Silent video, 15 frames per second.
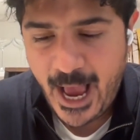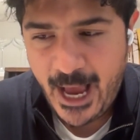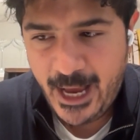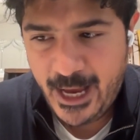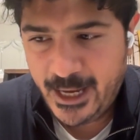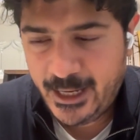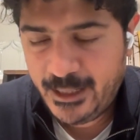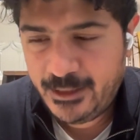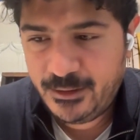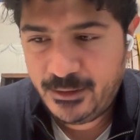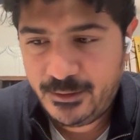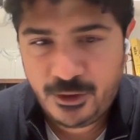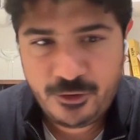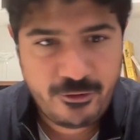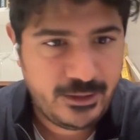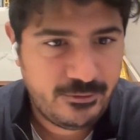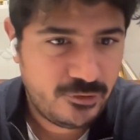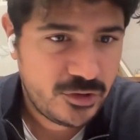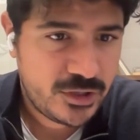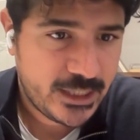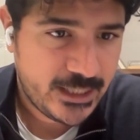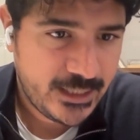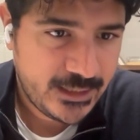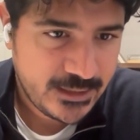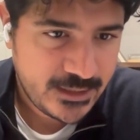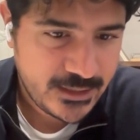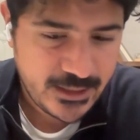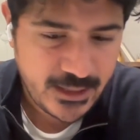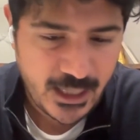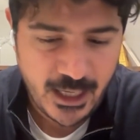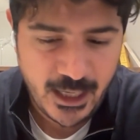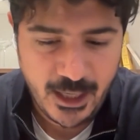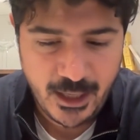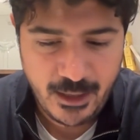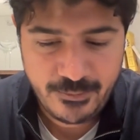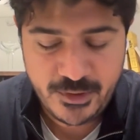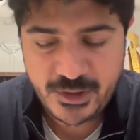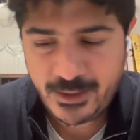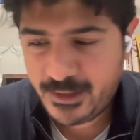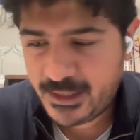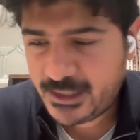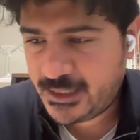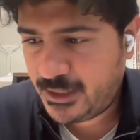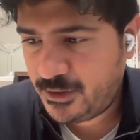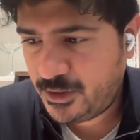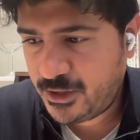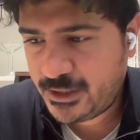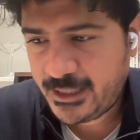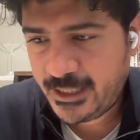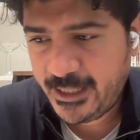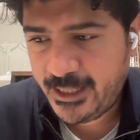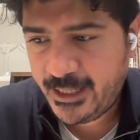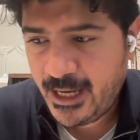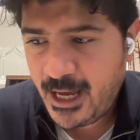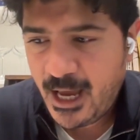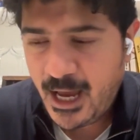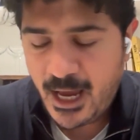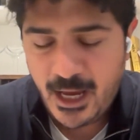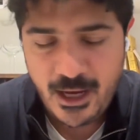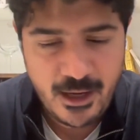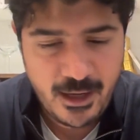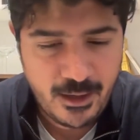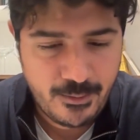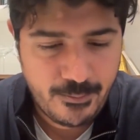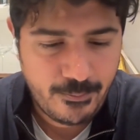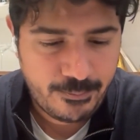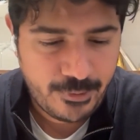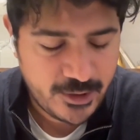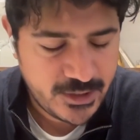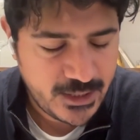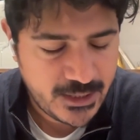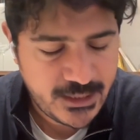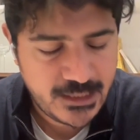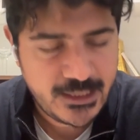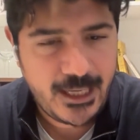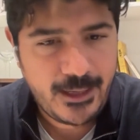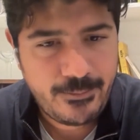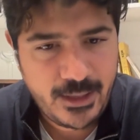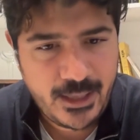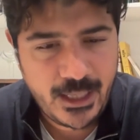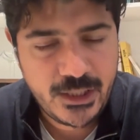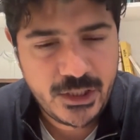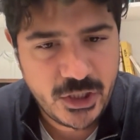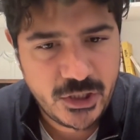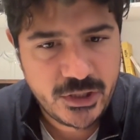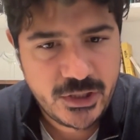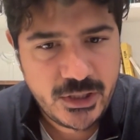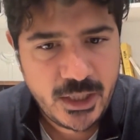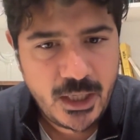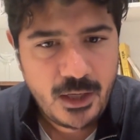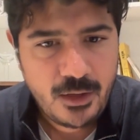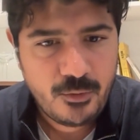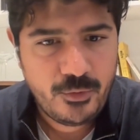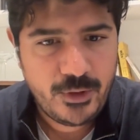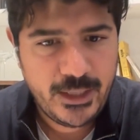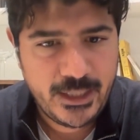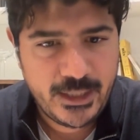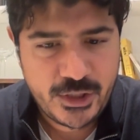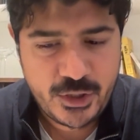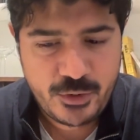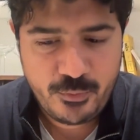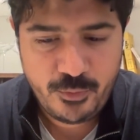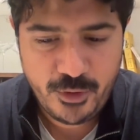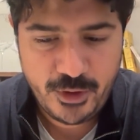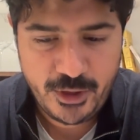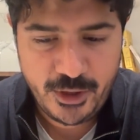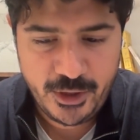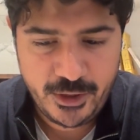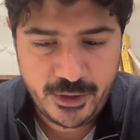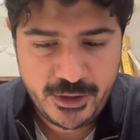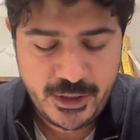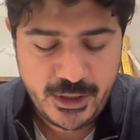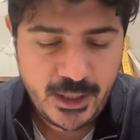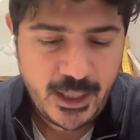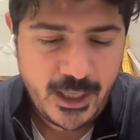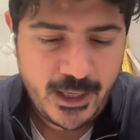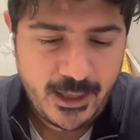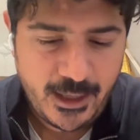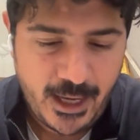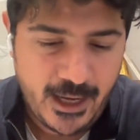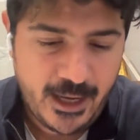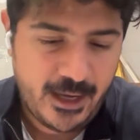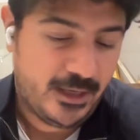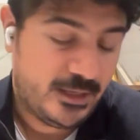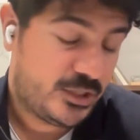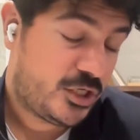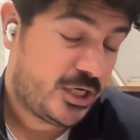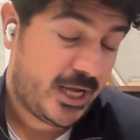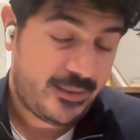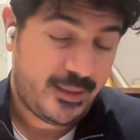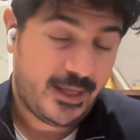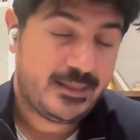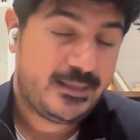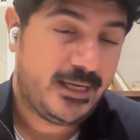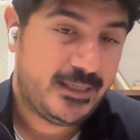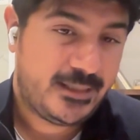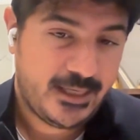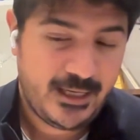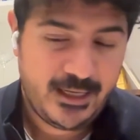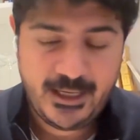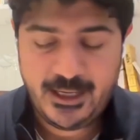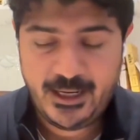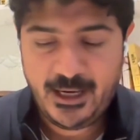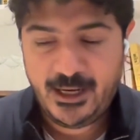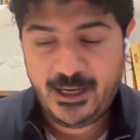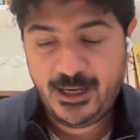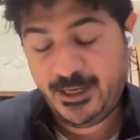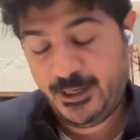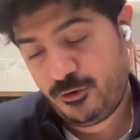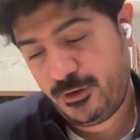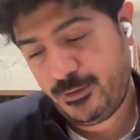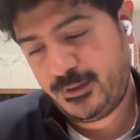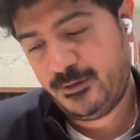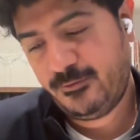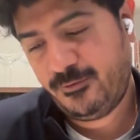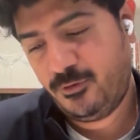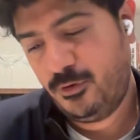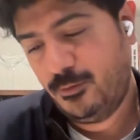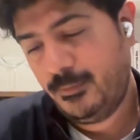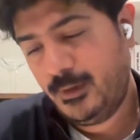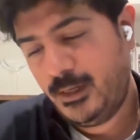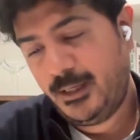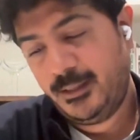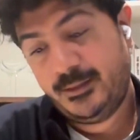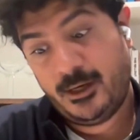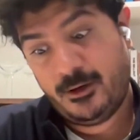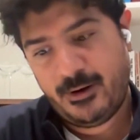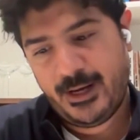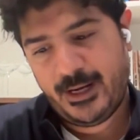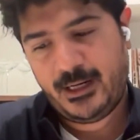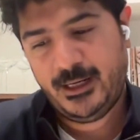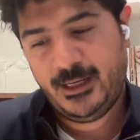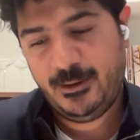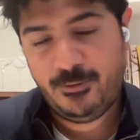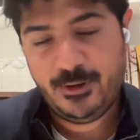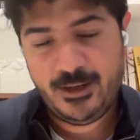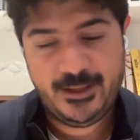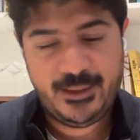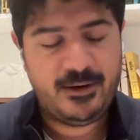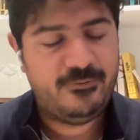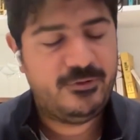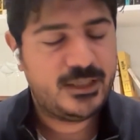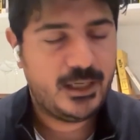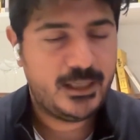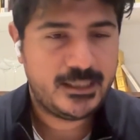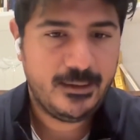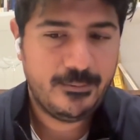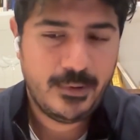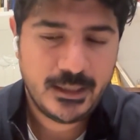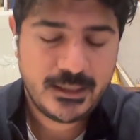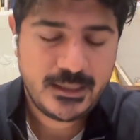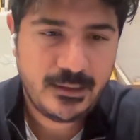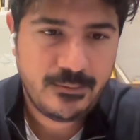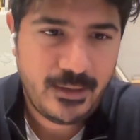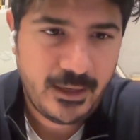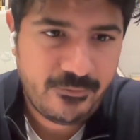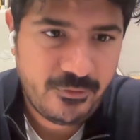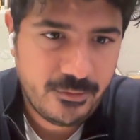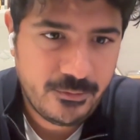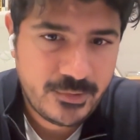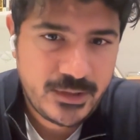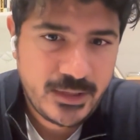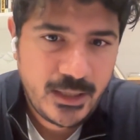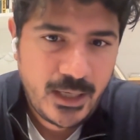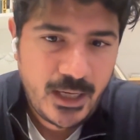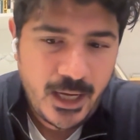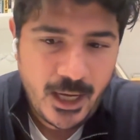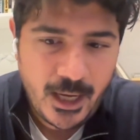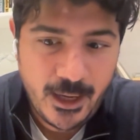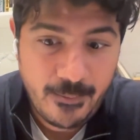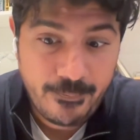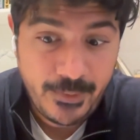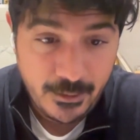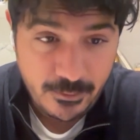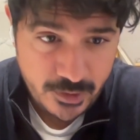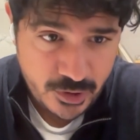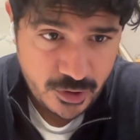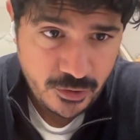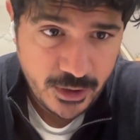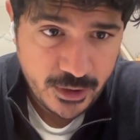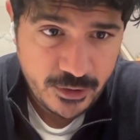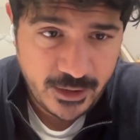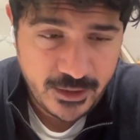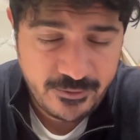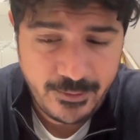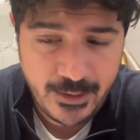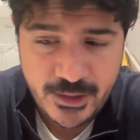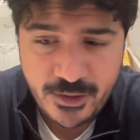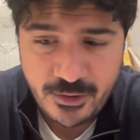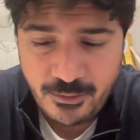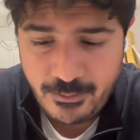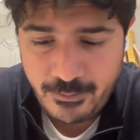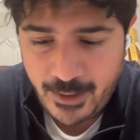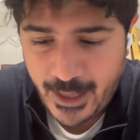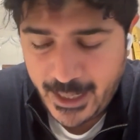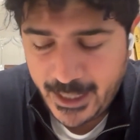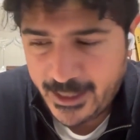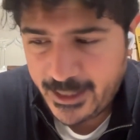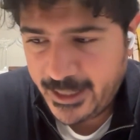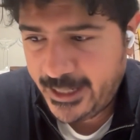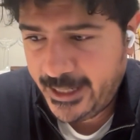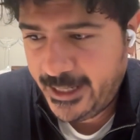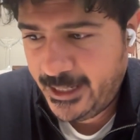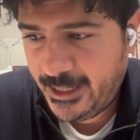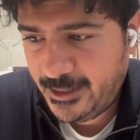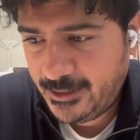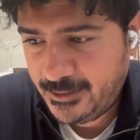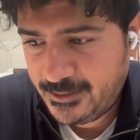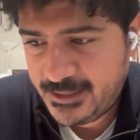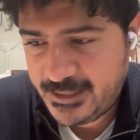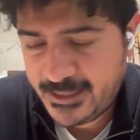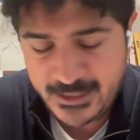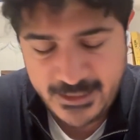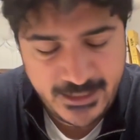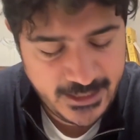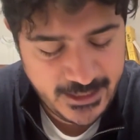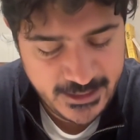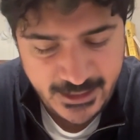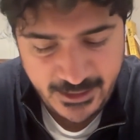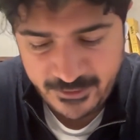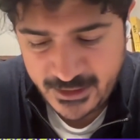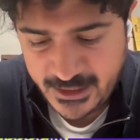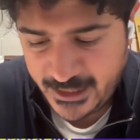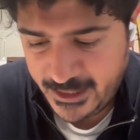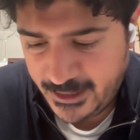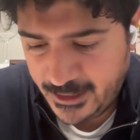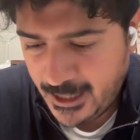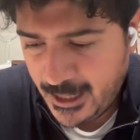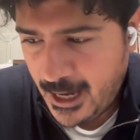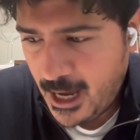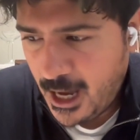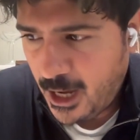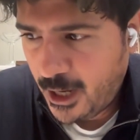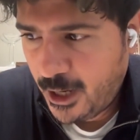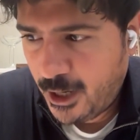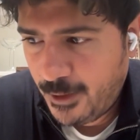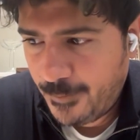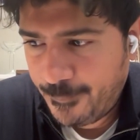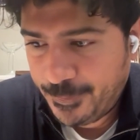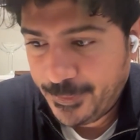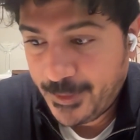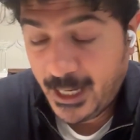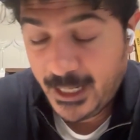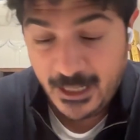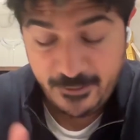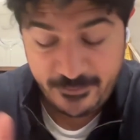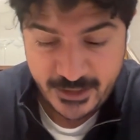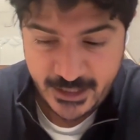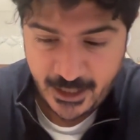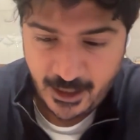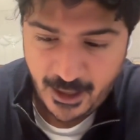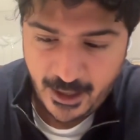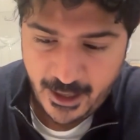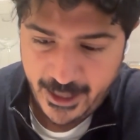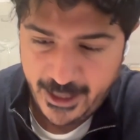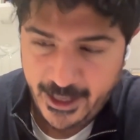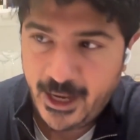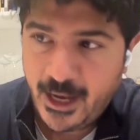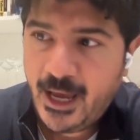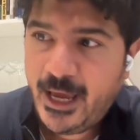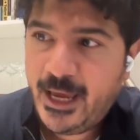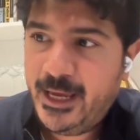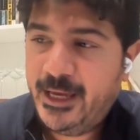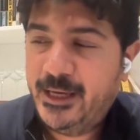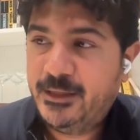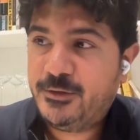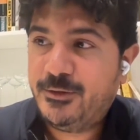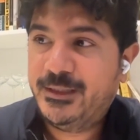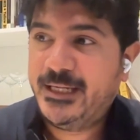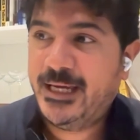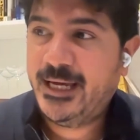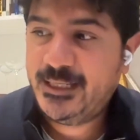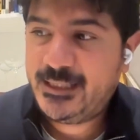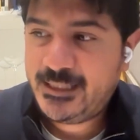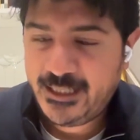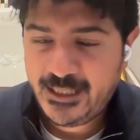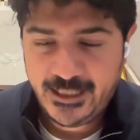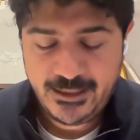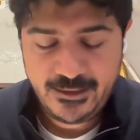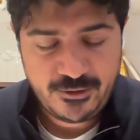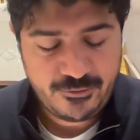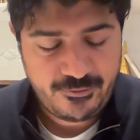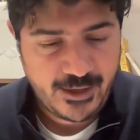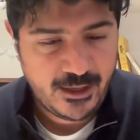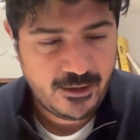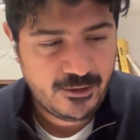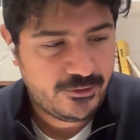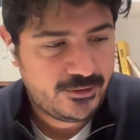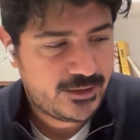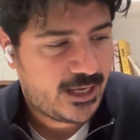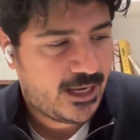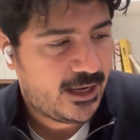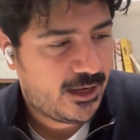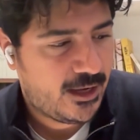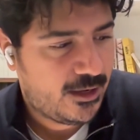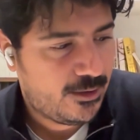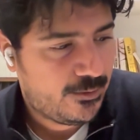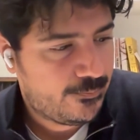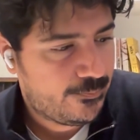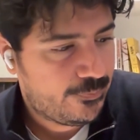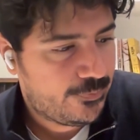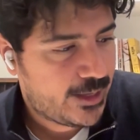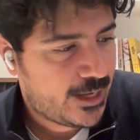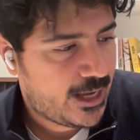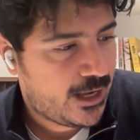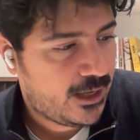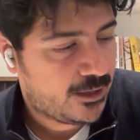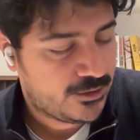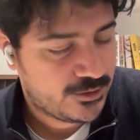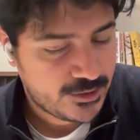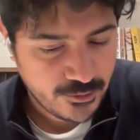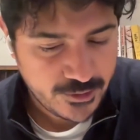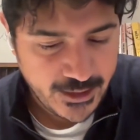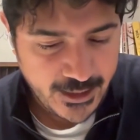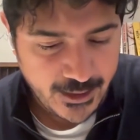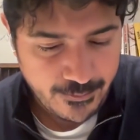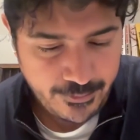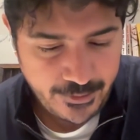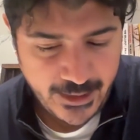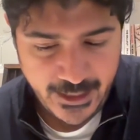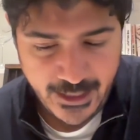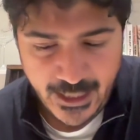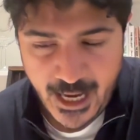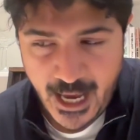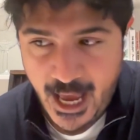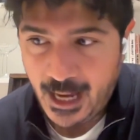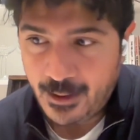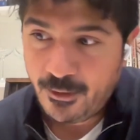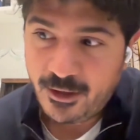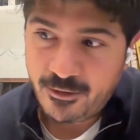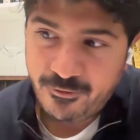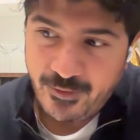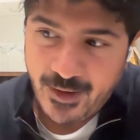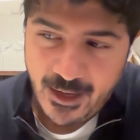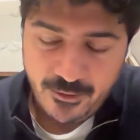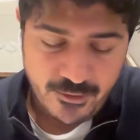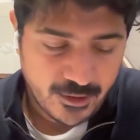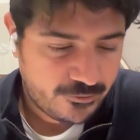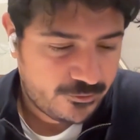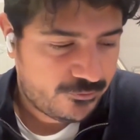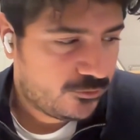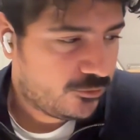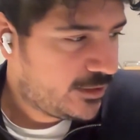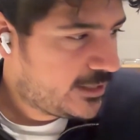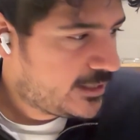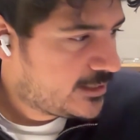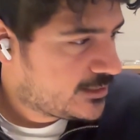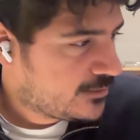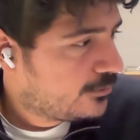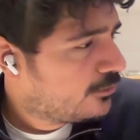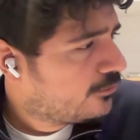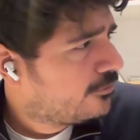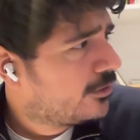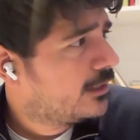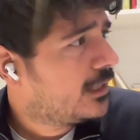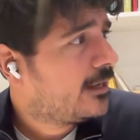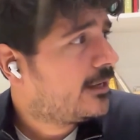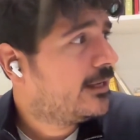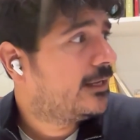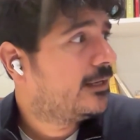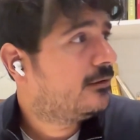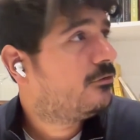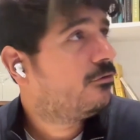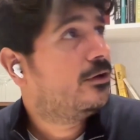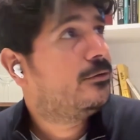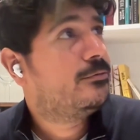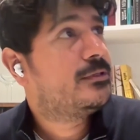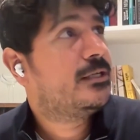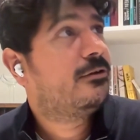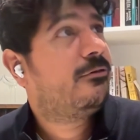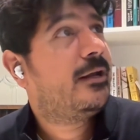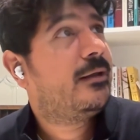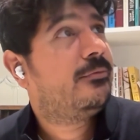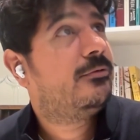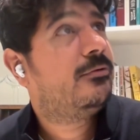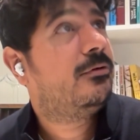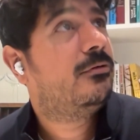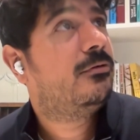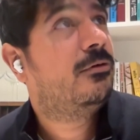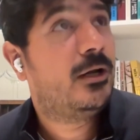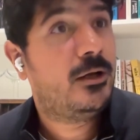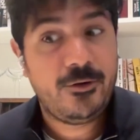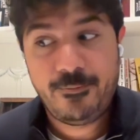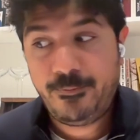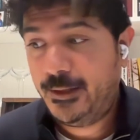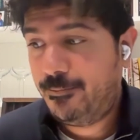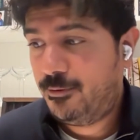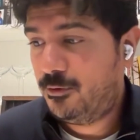and create routines, to some extent you could say, processes and applications which would share that data in an encrypted form directly with advertising and marketing platforms. That was truly transformational back in 16, 17. I left Sky in 2018 to found a consulting company. And what I found after 4 years, and we were very lucky, growth was incredible. A lot of